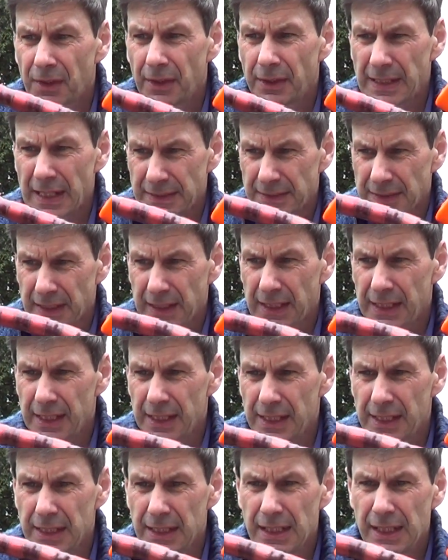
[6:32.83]
It has a
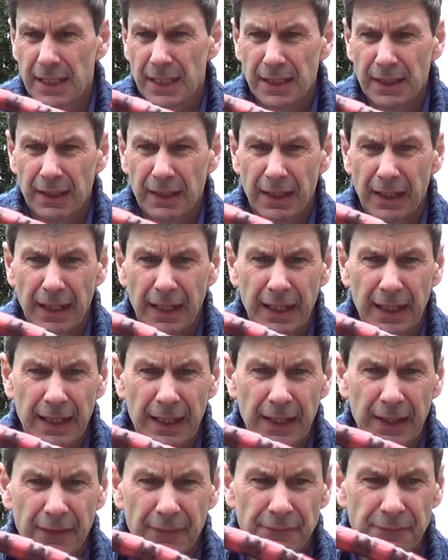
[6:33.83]
key,
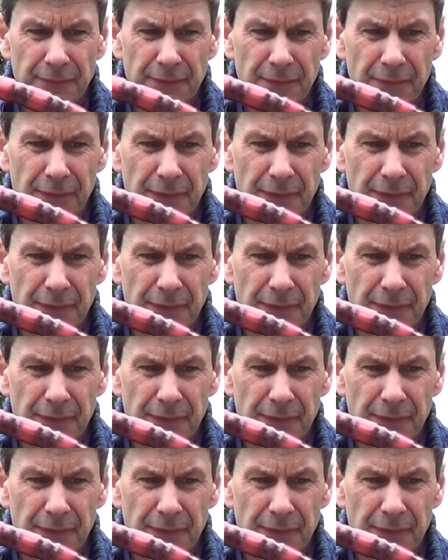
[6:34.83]
and